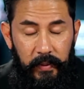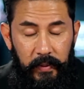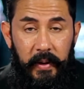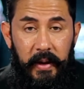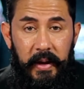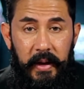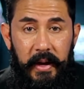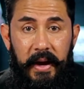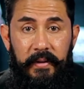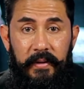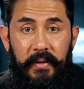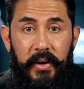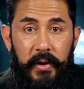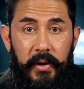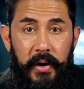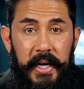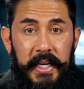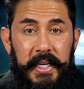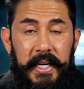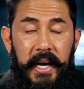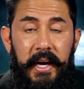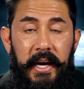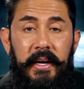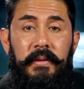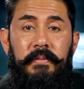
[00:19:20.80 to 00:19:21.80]
Have a
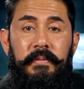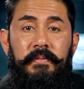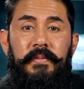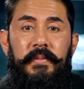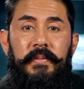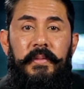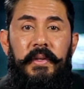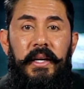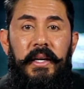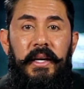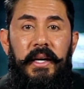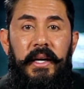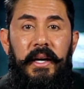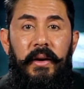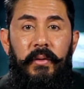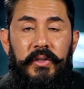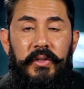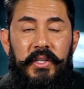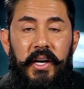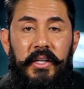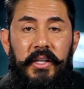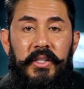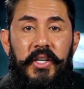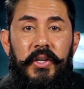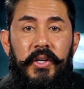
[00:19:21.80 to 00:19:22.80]
great day, and I will
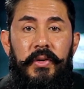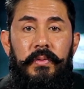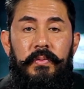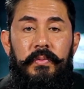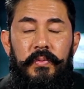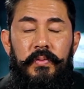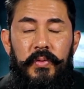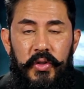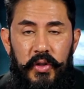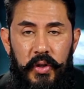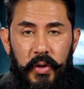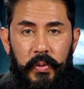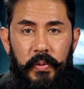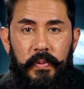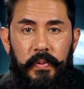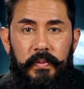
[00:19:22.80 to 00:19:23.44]
talk to you soon.